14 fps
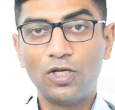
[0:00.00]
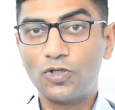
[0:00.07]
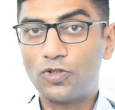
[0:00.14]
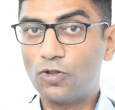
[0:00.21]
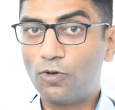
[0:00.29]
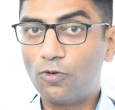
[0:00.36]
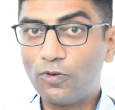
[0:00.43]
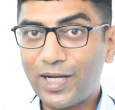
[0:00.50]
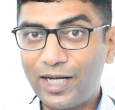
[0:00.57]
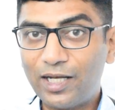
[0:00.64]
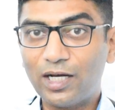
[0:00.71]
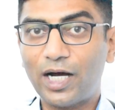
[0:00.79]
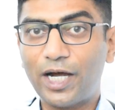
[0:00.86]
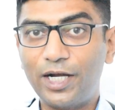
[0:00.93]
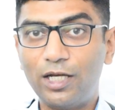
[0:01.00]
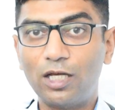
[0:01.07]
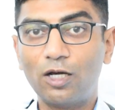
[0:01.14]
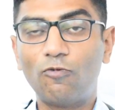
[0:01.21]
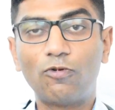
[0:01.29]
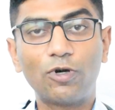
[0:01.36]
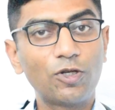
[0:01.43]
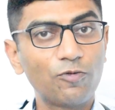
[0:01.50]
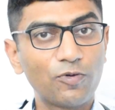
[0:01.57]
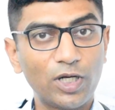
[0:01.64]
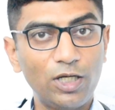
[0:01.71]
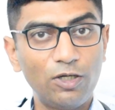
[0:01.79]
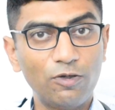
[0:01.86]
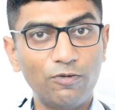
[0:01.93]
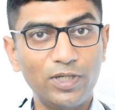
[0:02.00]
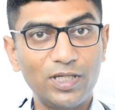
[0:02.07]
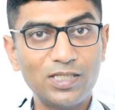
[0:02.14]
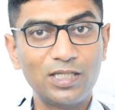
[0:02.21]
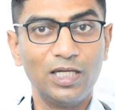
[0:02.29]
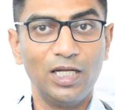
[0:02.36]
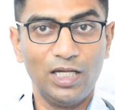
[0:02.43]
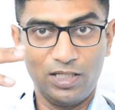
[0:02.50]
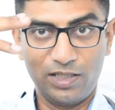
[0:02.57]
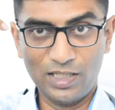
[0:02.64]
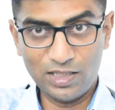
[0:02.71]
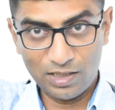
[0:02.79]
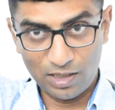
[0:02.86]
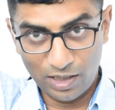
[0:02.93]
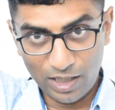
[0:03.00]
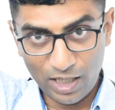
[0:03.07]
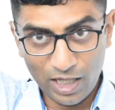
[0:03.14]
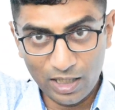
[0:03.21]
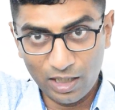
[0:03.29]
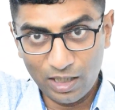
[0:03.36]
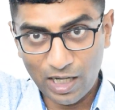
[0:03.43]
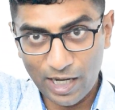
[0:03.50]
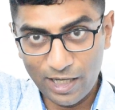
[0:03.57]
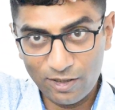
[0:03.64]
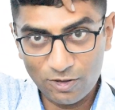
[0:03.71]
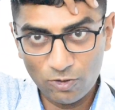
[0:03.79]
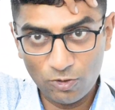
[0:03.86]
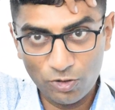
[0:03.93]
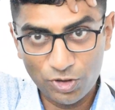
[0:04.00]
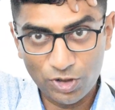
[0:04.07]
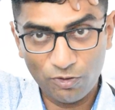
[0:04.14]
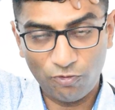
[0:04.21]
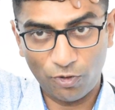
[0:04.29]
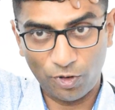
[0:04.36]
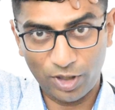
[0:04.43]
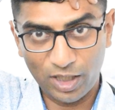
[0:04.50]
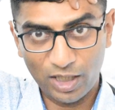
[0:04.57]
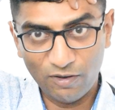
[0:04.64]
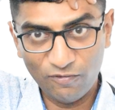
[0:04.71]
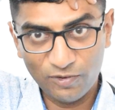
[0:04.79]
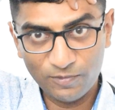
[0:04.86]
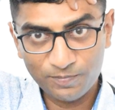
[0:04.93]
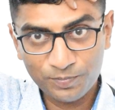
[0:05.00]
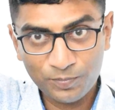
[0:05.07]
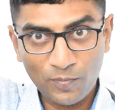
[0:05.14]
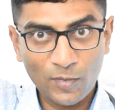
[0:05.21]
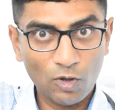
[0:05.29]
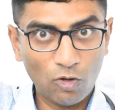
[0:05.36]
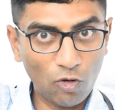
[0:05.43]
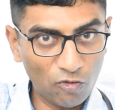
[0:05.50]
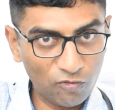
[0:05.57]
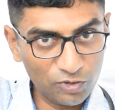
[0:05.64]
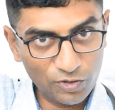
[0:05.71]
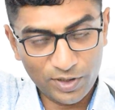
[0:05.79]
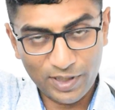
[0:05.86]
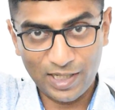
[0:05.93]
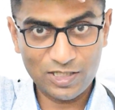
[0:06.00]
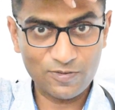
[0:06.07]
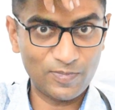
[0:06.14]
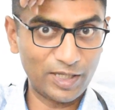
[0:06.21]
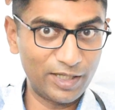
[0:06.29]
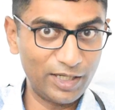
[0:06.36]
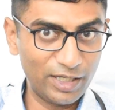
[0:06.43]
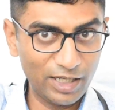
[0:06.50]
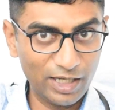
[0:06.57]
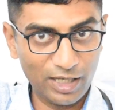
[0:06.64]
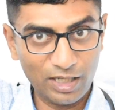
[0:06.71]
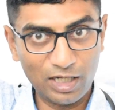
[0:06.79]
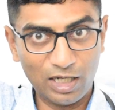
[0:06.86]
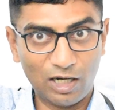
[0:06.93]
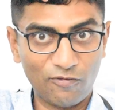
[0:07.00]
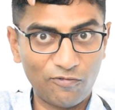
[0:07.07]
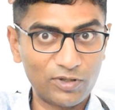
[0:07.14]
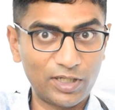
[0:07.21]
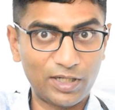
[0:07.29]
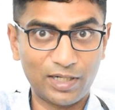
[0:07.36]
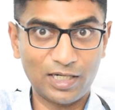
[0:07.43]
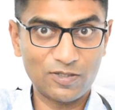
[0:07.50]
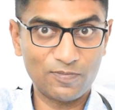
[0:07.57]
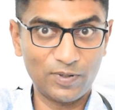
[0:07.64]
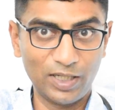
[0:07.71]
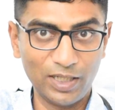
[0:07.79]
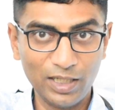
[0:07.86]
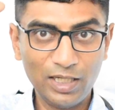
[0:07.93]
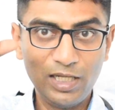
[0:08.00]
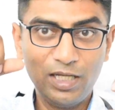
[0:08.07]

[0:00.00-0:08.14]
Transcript: So to get an idea, what you can do is just take a high resolution photograph of your transplanted area after the transplant,